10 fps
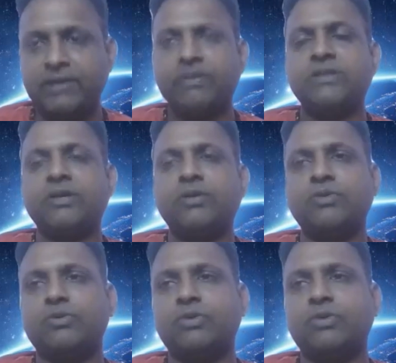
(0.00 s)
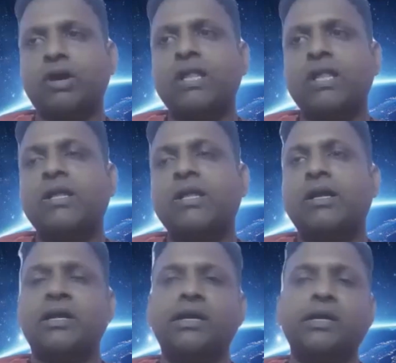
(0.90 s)
Means they used to call,
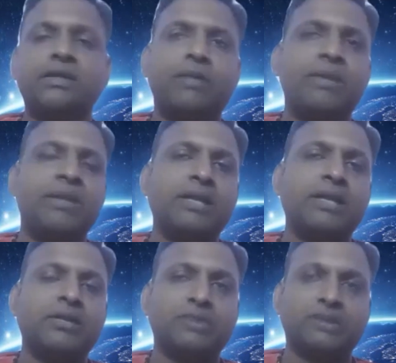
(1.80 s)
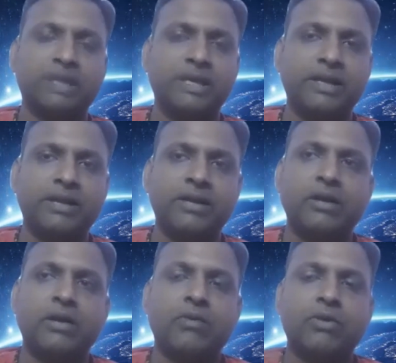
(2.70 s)
in Tamil, there is one saying,
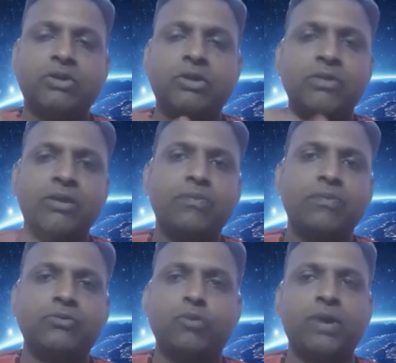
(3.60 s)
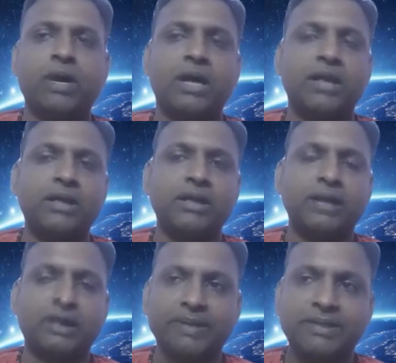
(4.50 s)
Vattamaram topagade.
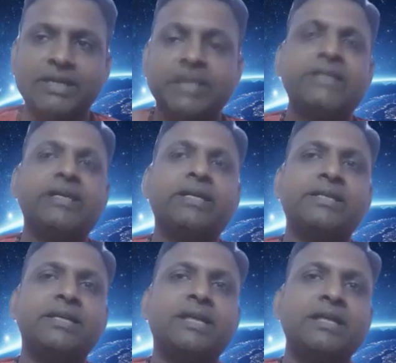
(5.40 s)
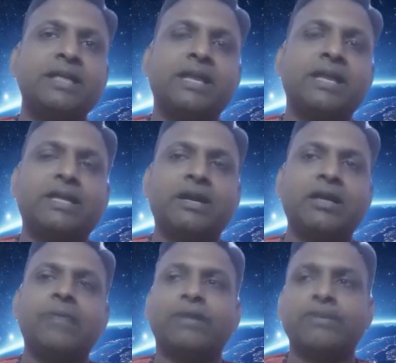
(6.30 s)
That means a single tree
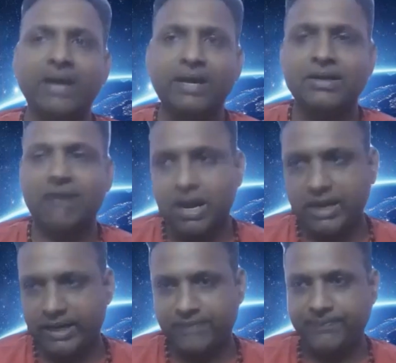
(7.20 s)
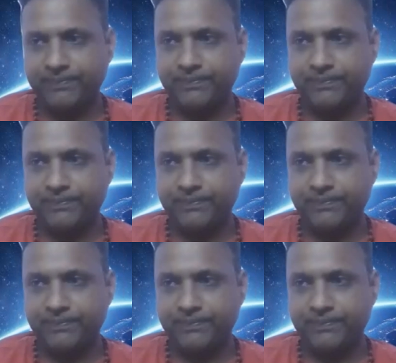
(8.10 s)
cannot become a garden.